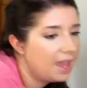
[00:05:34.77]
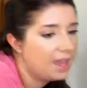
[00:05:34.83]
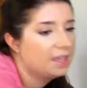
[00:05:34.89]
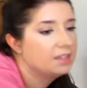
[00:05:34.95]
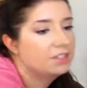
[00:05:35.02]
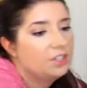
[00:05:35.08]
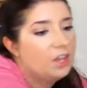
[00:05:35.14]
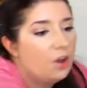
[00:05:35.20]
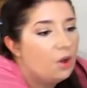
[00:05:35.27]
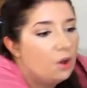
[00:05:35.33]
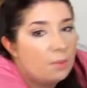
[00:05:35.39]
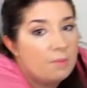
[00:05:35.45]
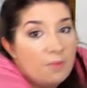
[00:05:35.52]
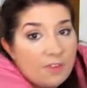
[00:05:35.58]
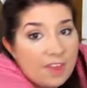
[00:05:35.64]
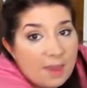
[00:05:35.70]
Okay, so
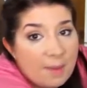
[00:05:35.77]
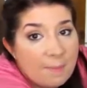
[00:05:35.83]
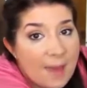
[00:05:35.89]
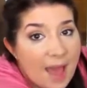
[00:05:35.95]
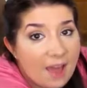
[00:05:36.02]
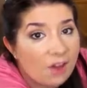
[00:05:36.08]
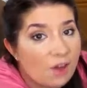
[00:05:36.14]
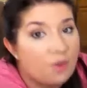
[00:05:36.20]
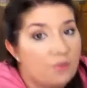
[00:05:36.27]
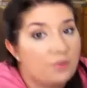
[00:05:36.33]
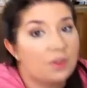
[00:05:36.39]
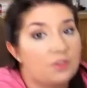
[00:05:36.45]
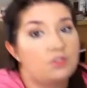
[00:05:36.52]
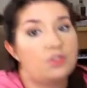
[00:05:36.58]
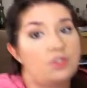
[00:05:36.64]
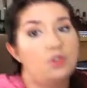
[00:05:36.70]
moving back
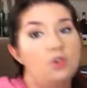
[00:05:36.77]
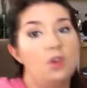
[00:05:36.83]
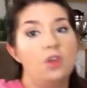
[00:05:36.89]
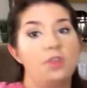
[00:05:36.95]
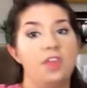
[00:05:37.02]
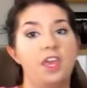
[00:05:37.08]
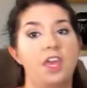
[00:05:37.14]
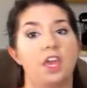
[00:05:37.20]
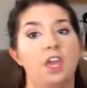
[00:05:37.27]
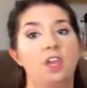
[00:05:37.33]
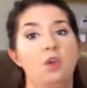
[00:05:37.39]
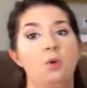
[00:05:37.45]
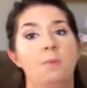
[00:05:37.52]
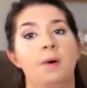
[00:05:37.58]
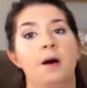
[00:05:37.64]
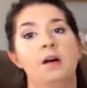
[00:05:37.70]
over to the
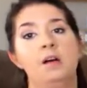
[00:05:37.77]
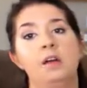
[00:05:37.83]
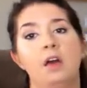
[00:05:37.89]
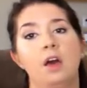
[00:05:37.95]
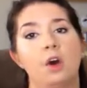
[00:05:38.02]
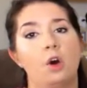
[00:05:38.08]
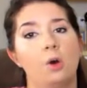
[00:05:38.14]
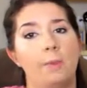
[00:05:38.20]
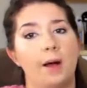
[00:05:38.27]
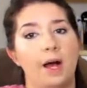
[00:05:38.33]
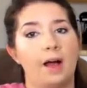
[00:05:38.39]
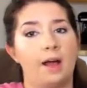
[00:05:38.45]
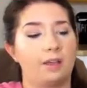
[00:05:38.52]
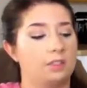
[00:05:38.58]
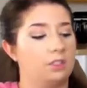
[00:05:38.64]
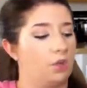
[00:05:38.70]
humongo
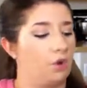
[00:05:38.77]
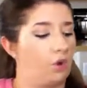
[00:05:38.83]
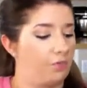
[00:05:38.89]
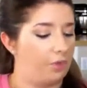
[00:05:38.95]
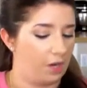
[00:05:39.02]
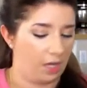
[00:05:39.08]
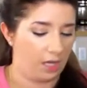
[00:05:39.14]
box over